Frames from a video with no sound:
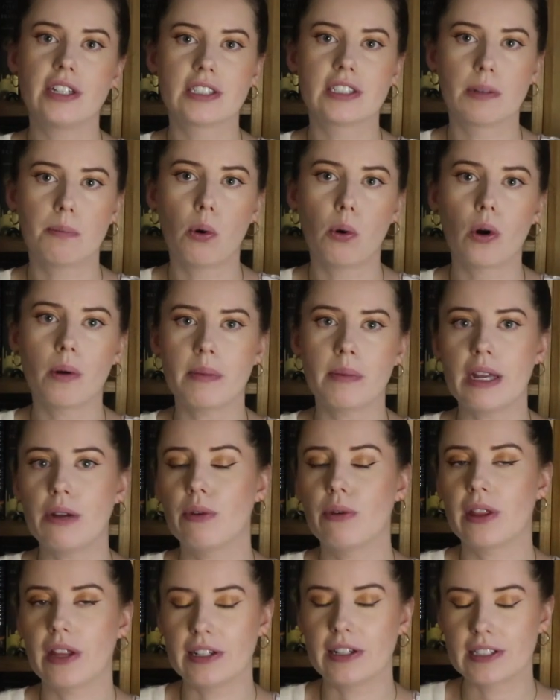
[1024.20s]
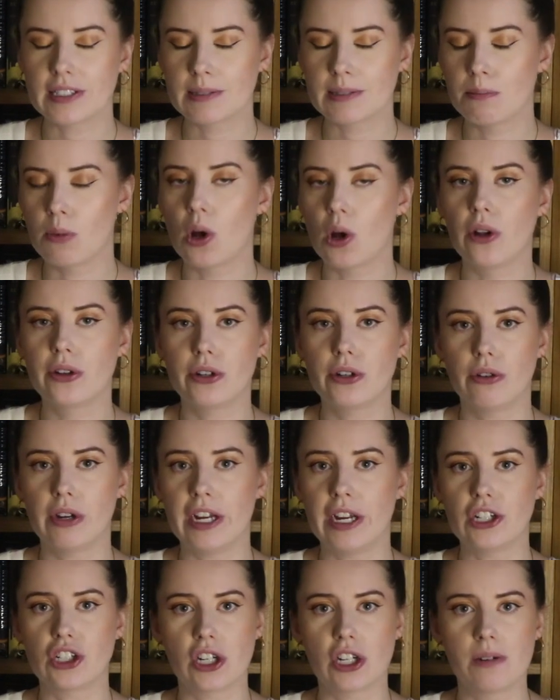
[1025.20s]
and support me with a small
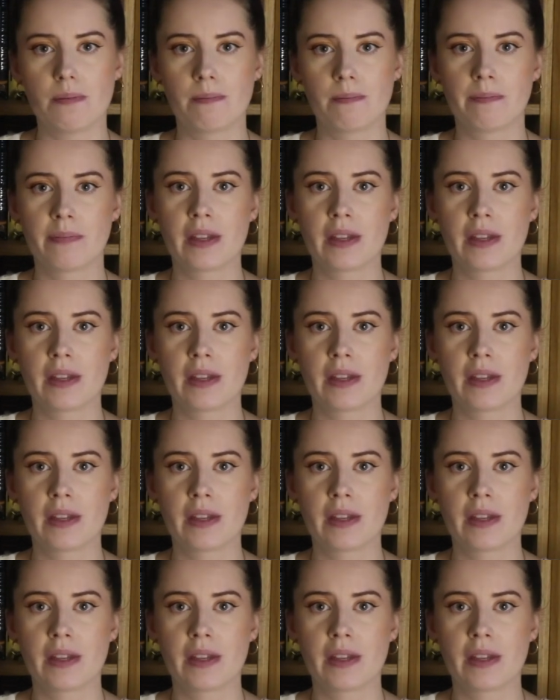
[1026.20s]
donation.